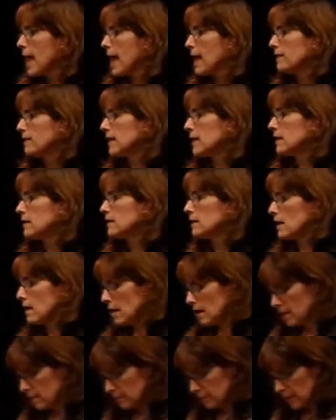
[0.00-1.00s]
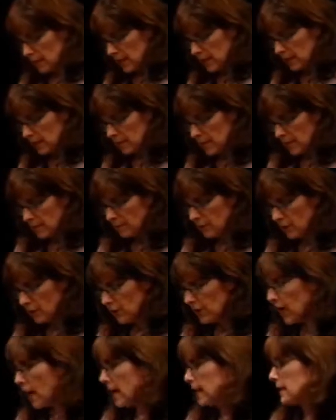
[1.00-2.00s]
And then um,
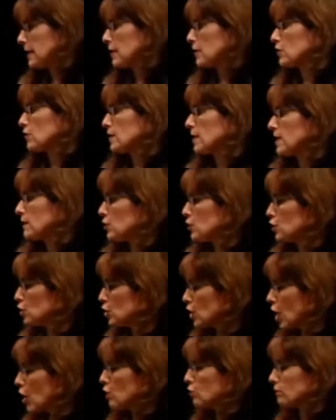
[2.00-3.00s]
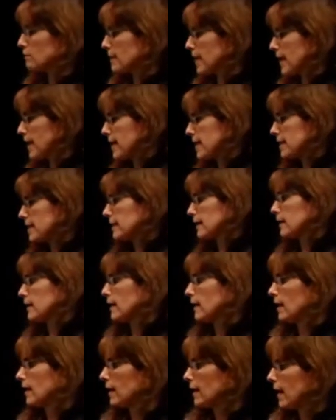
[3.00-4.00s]
number nine here says, don't make
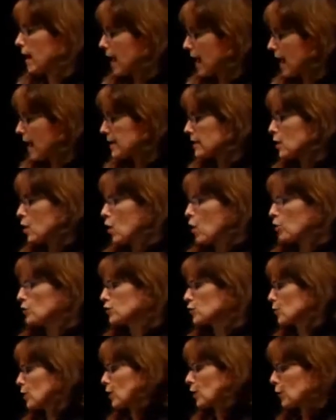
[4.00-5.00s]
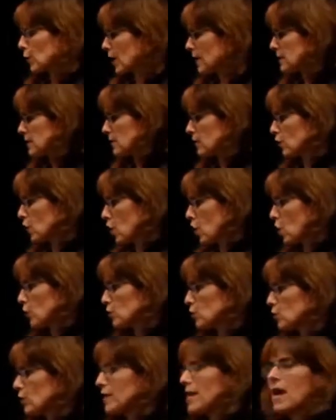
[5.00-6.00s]
uh, high goals or aggressive
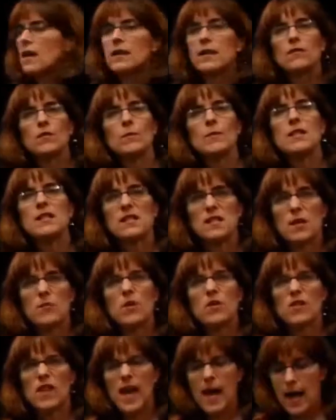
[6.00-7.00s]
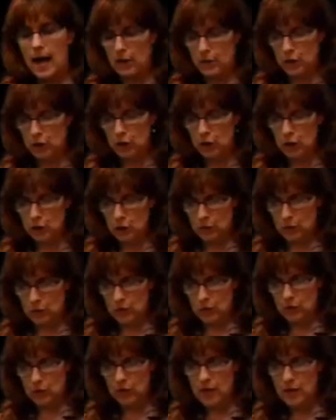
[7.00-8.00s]
goals without giving me some of the
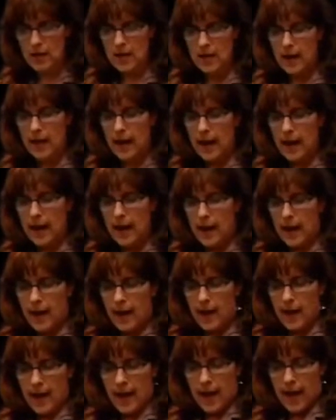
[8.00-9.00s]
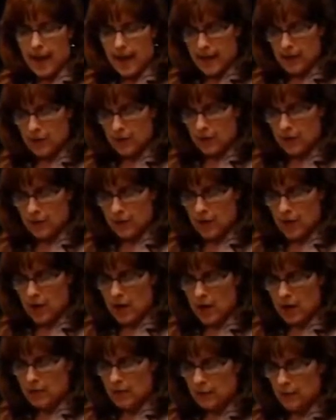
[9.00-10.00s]
how-tos. And for
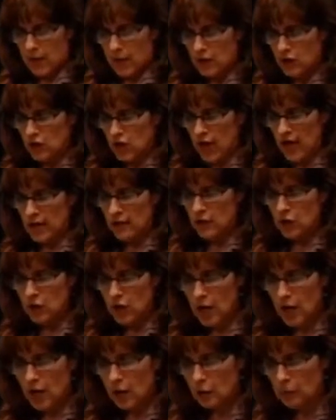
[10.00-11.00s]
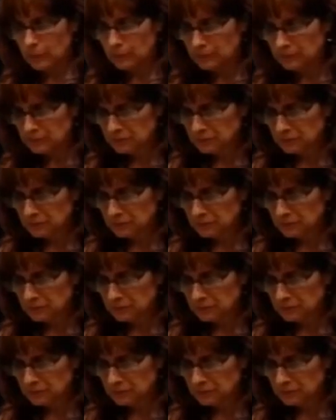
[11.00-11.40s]
um, Jane Doe,